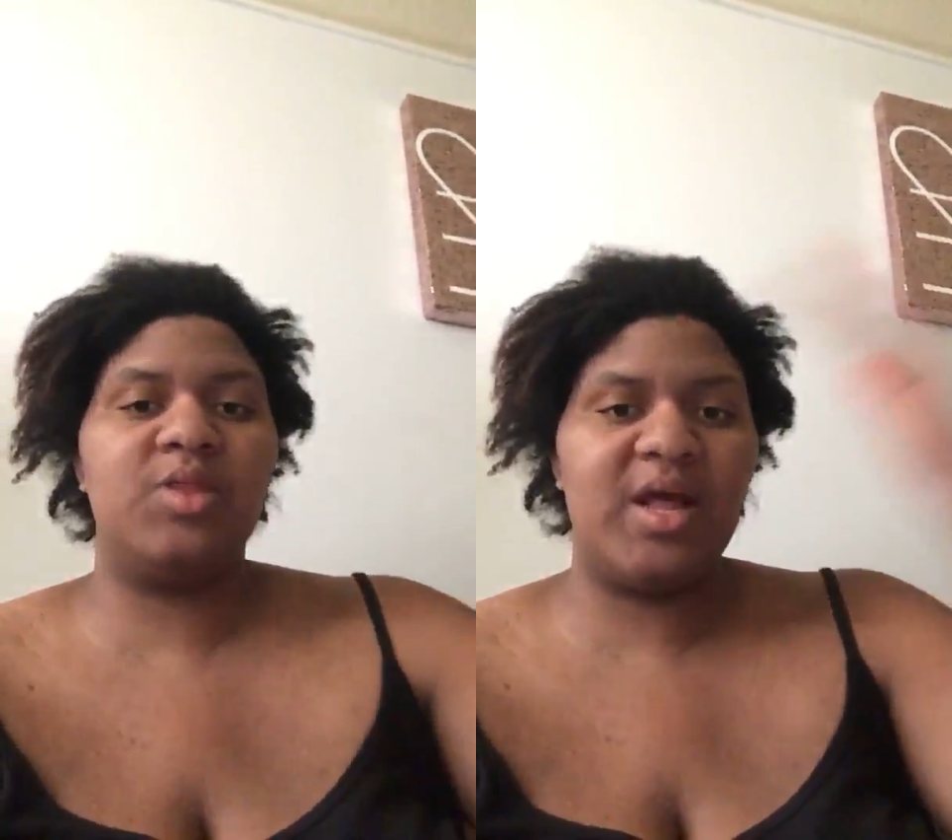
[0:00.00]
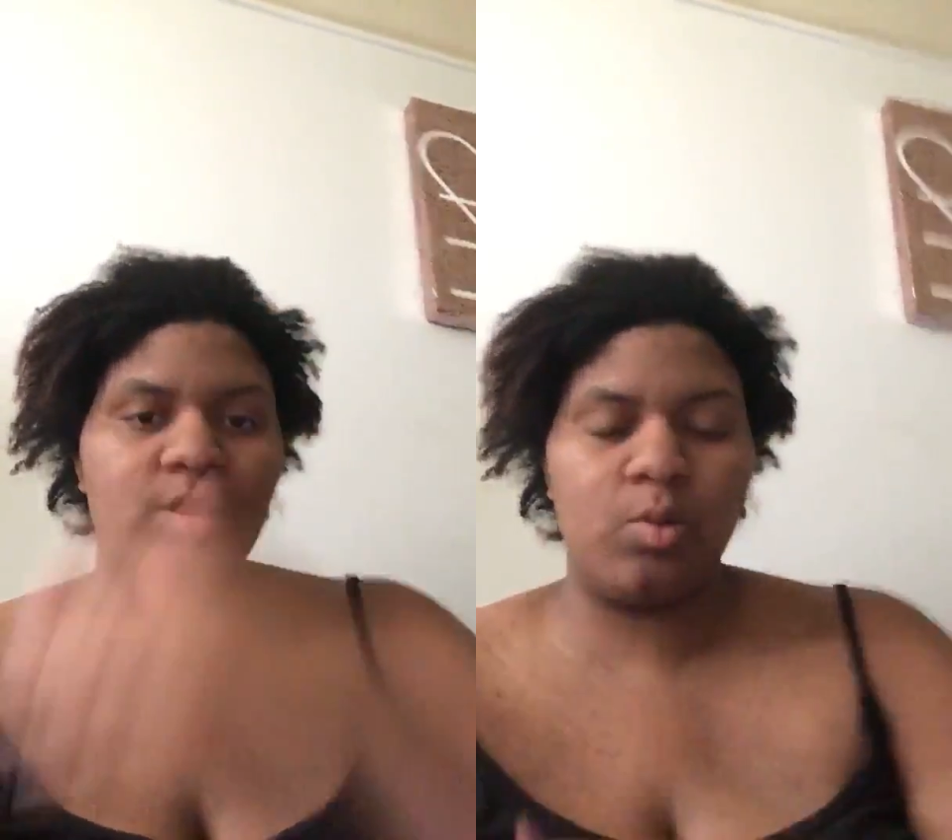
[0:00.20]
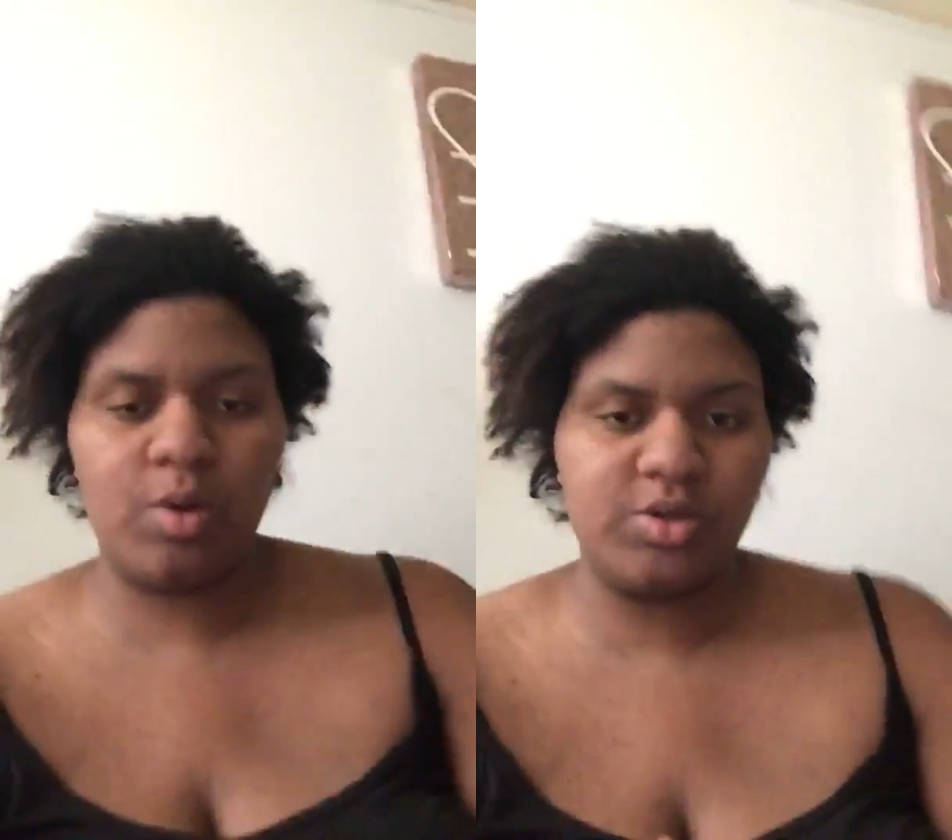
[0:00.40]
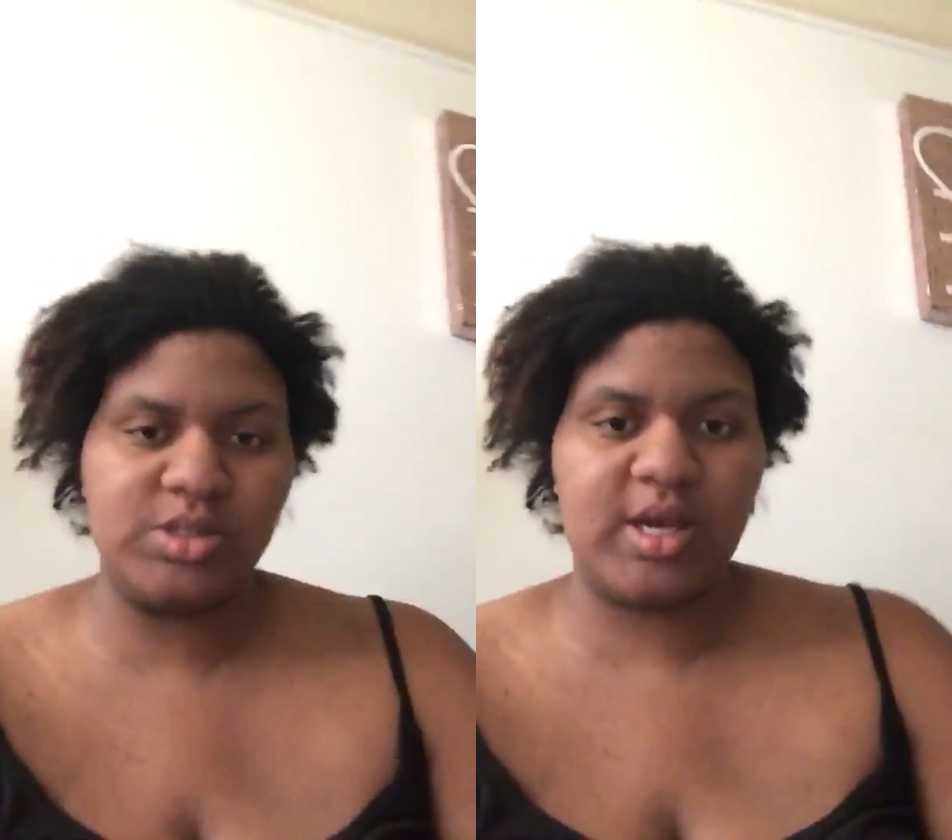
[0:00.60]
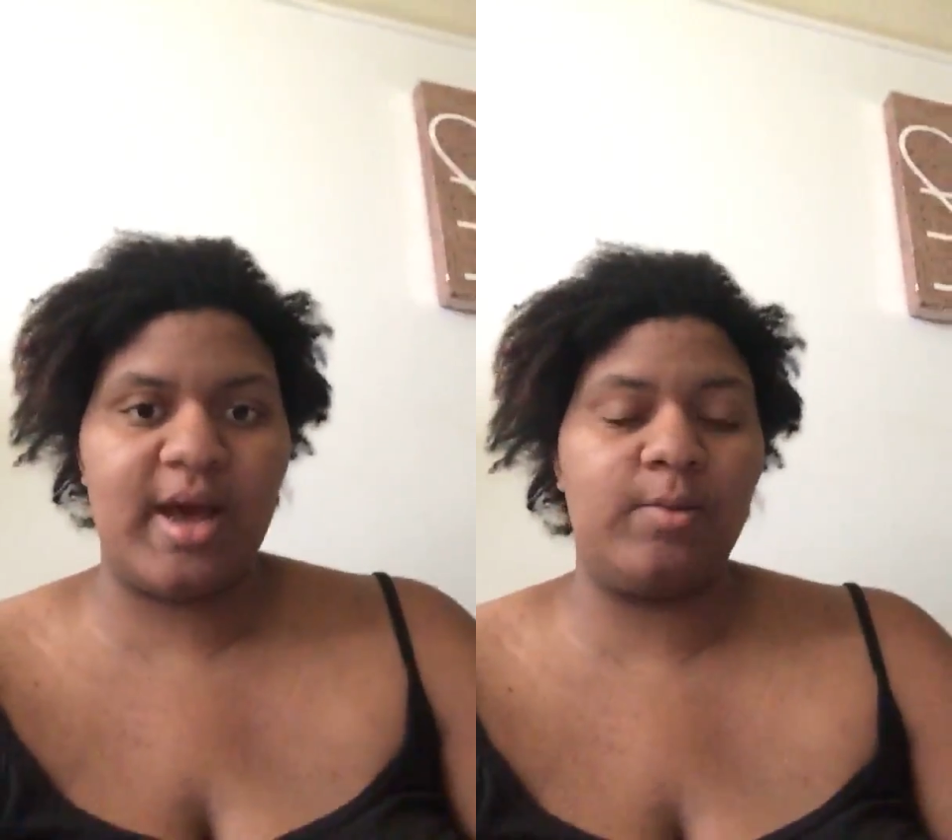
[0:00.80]
than the
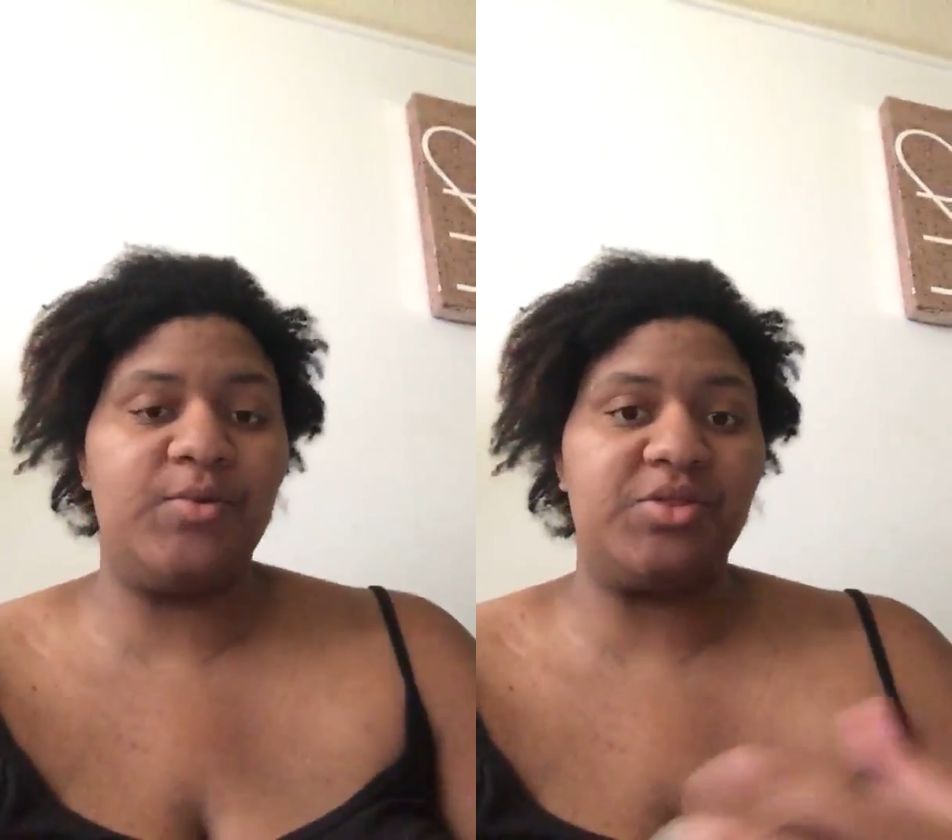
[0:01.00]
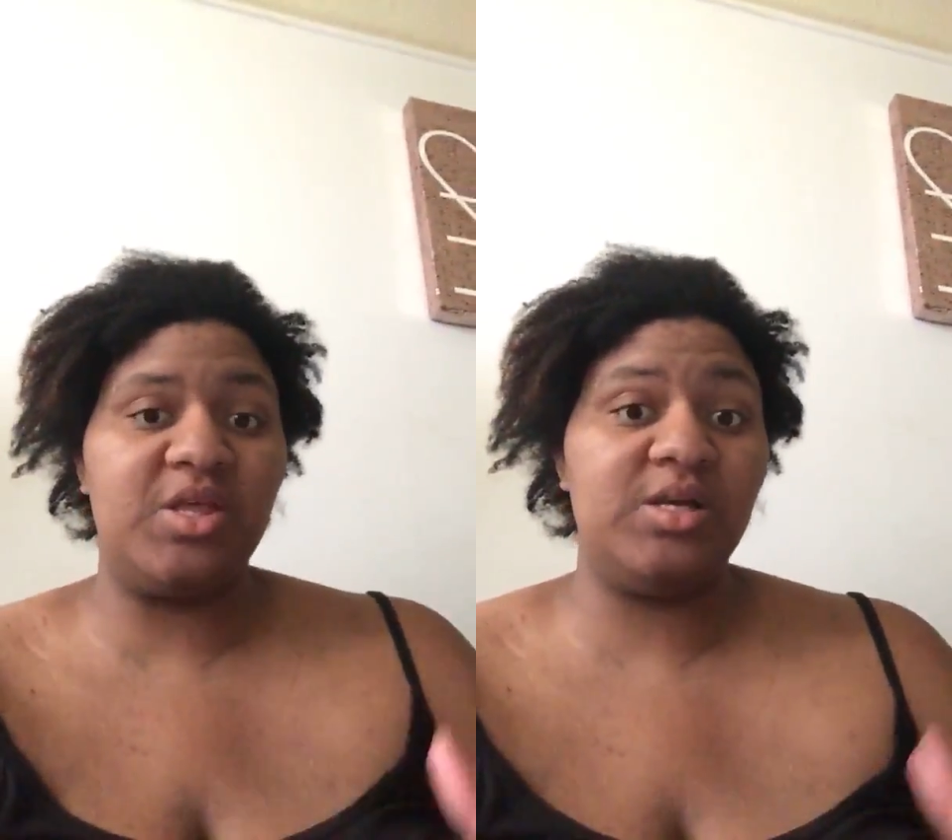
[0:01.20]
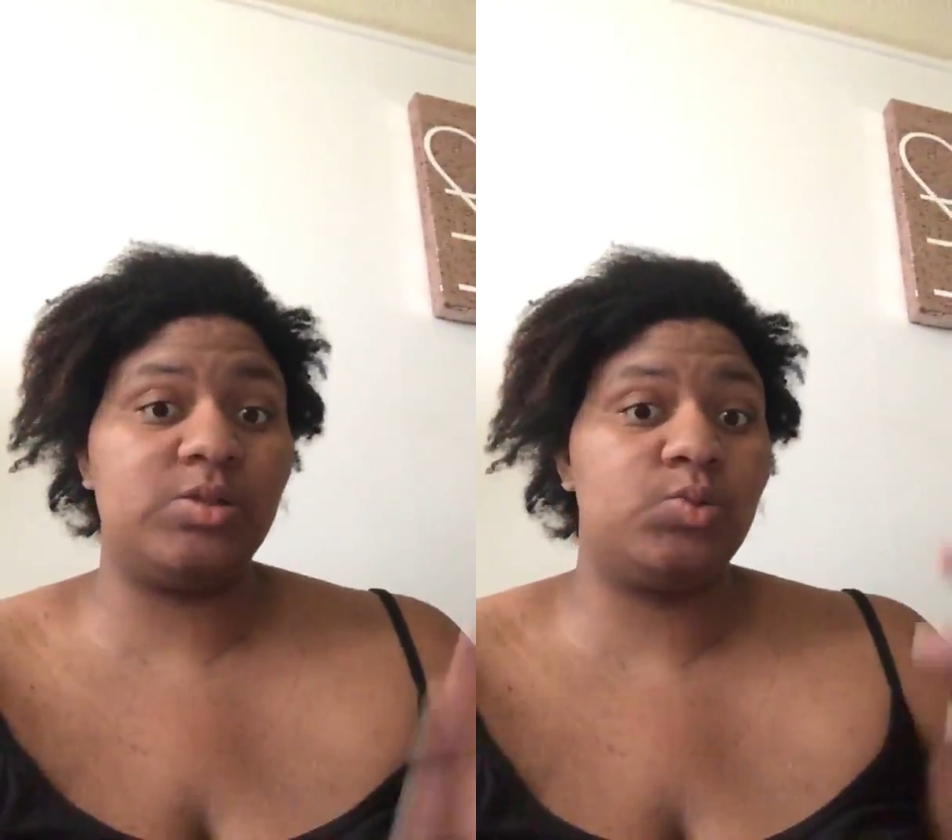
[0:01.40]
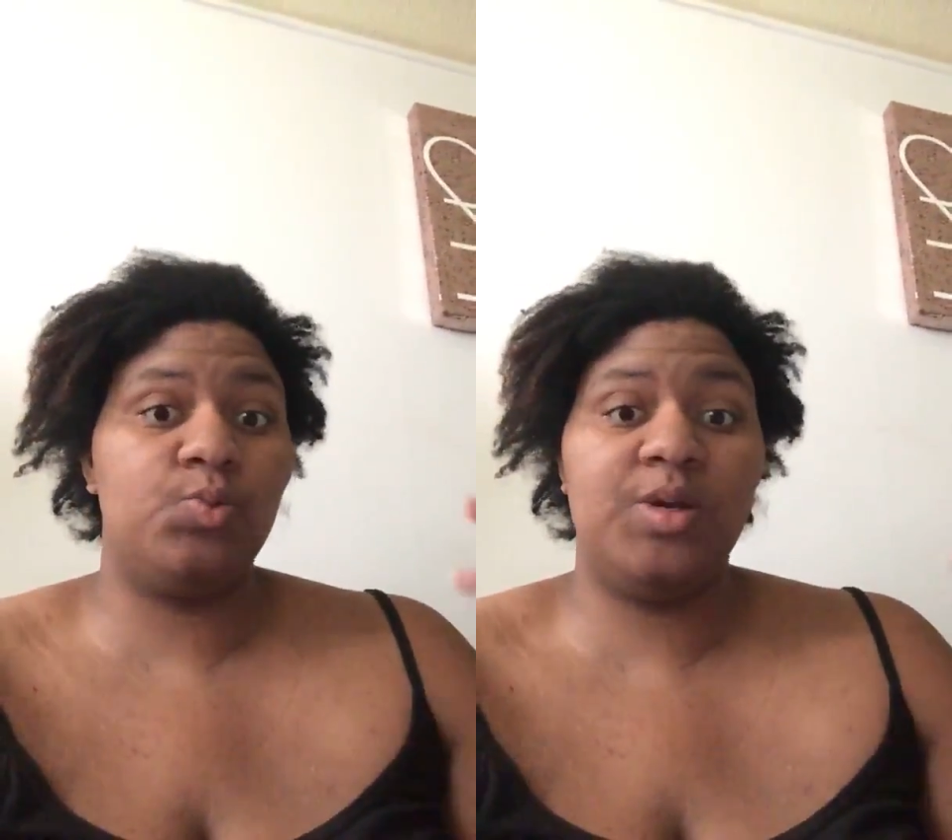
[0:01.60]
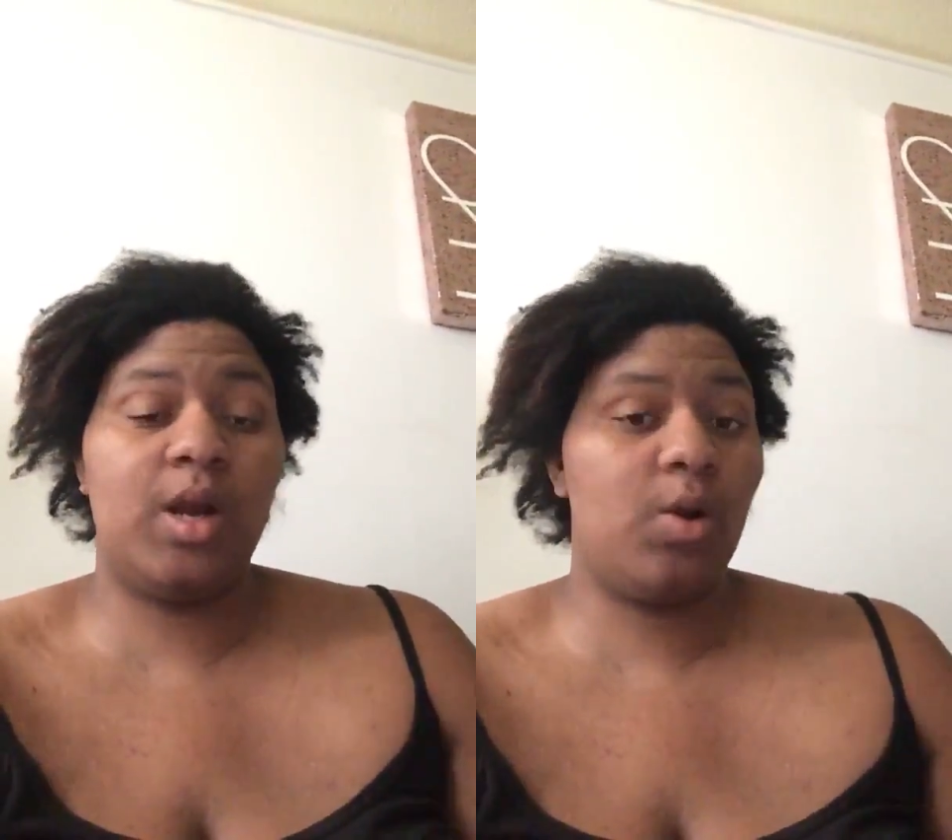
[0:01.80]
worst side. With this,
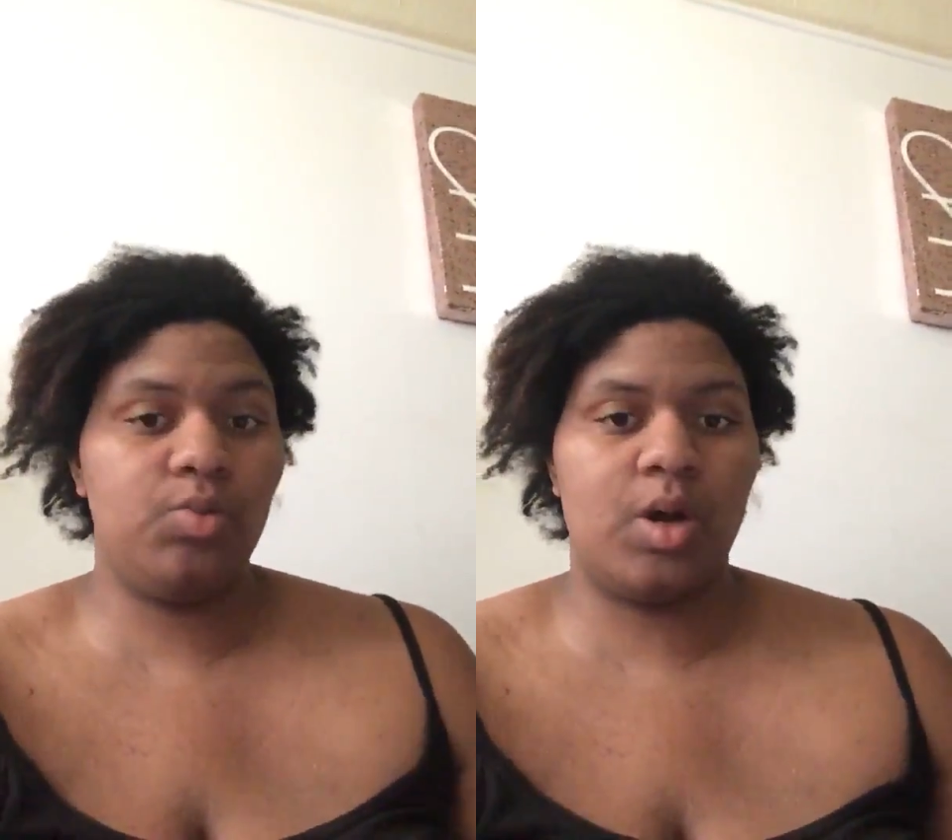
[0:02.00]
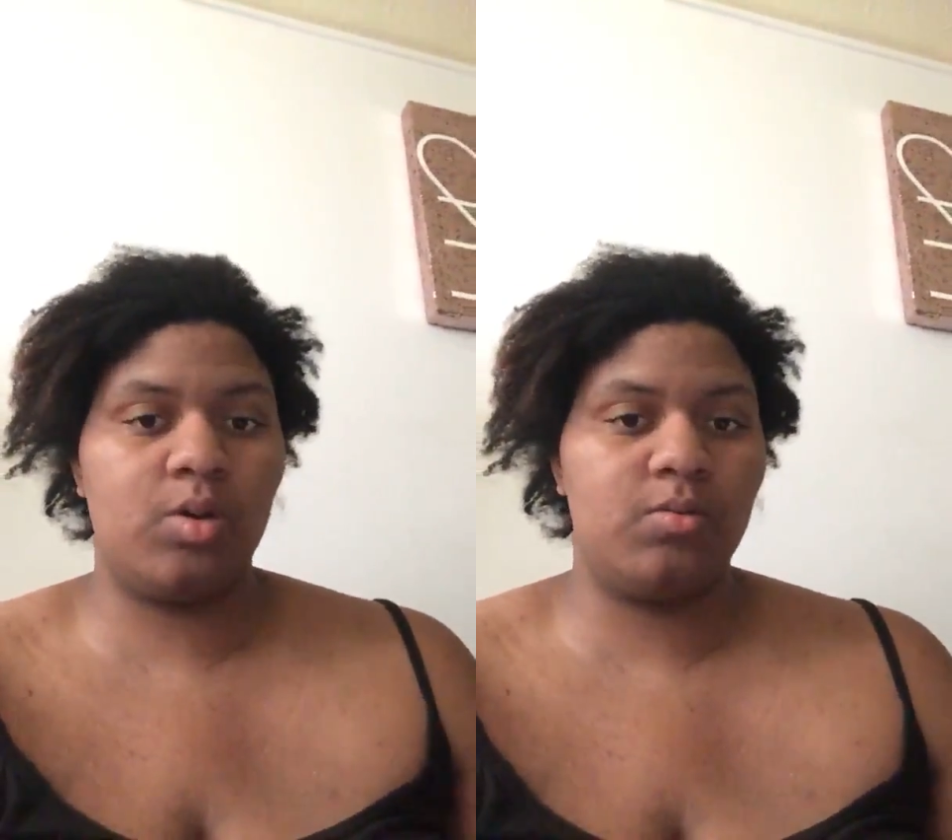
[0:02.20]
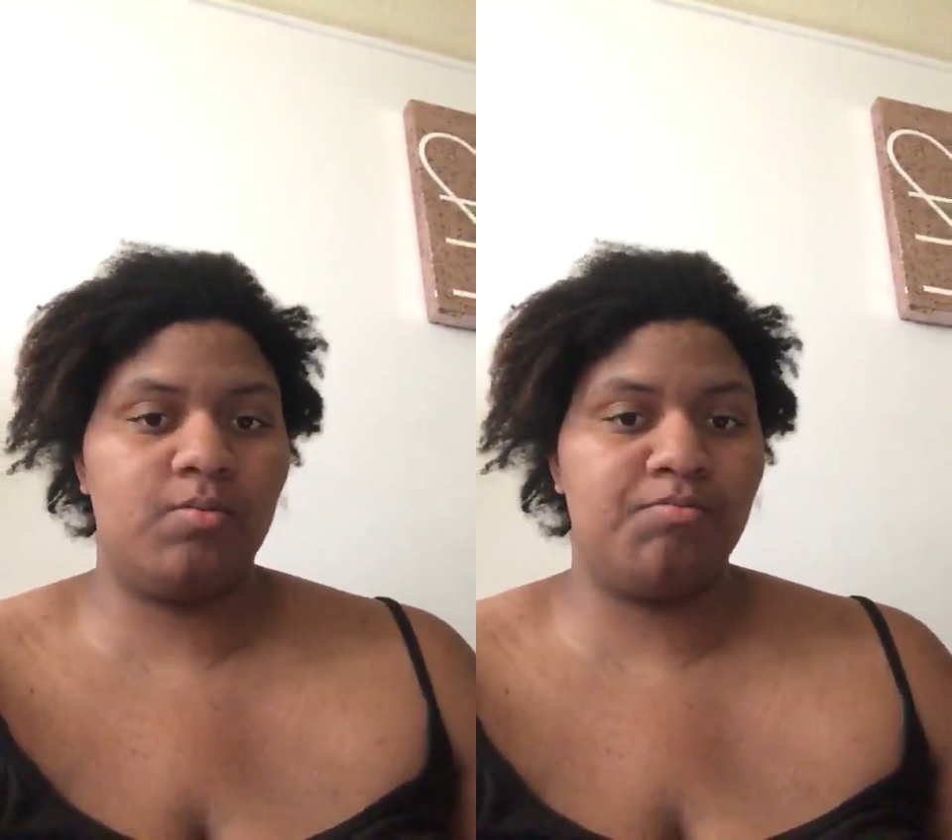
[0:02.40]
we don't know.